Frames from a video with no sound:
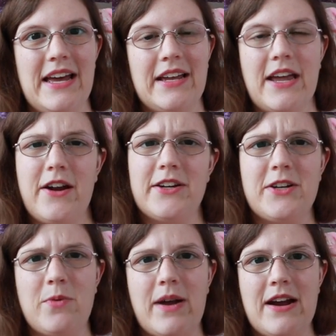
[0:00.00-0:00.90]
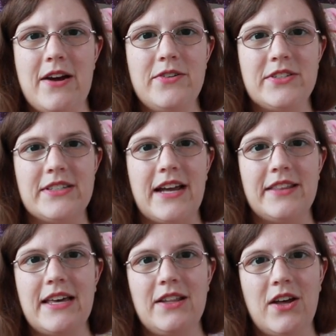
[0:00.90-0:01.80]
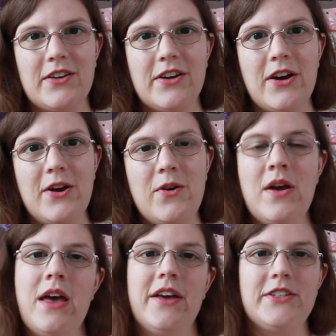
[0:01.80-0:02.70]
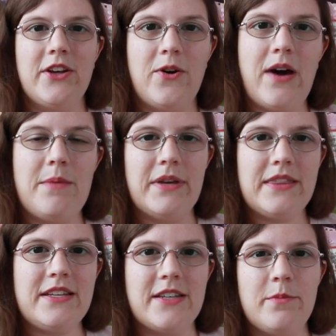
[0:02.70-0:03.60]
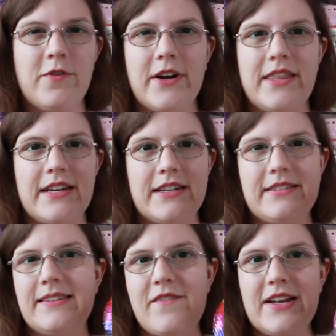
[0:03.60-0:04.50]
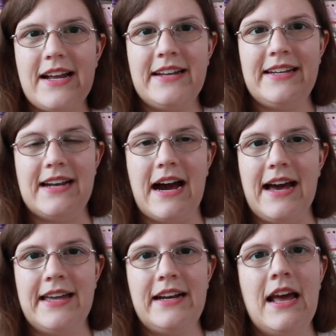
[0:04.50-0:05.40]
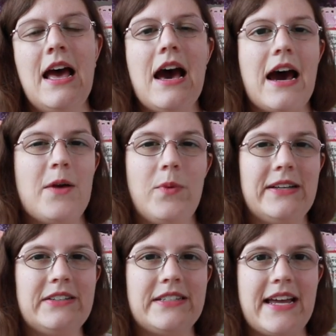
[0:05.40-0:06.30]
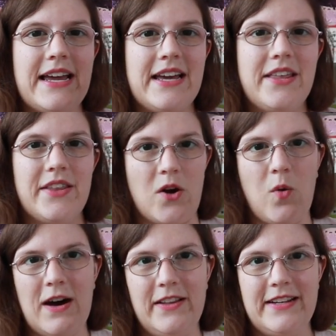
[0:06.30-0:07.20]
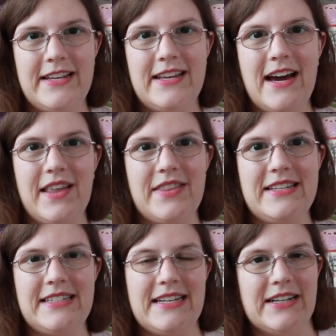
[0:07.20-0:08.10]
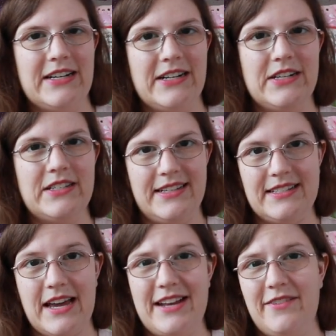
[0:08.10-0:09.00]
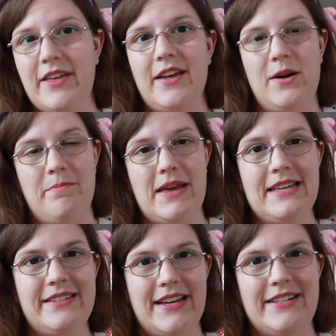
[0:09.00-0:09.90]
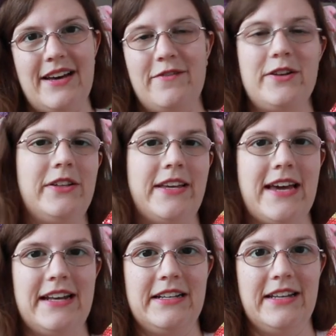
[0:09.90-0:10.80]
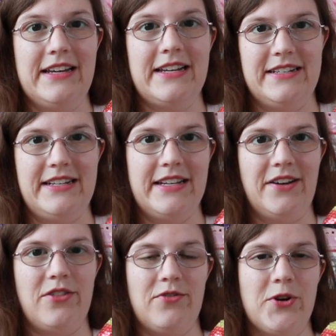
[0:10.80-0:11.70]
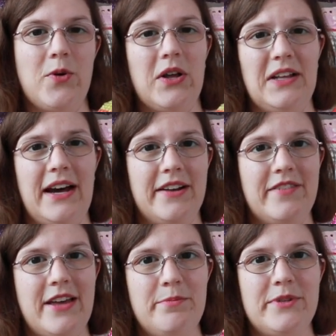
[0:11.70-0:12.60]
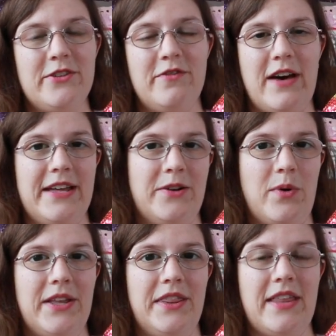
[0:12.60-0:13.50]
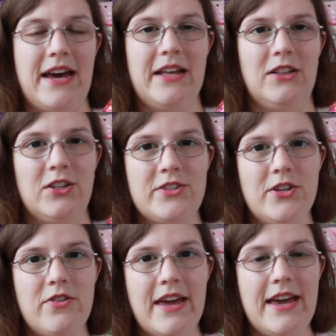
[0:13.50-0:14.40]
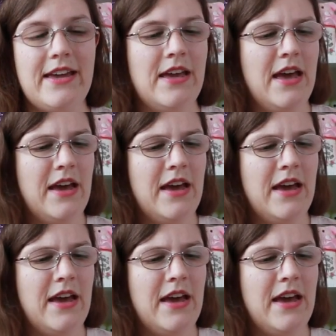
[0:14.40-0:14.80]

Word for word: at Character Warehouse not that long ago. So I picked these up for I think $7.99. I will say the quality on these ears is kind of hit or miss. I definitely had to like dig through a lot of them to find one that looked okay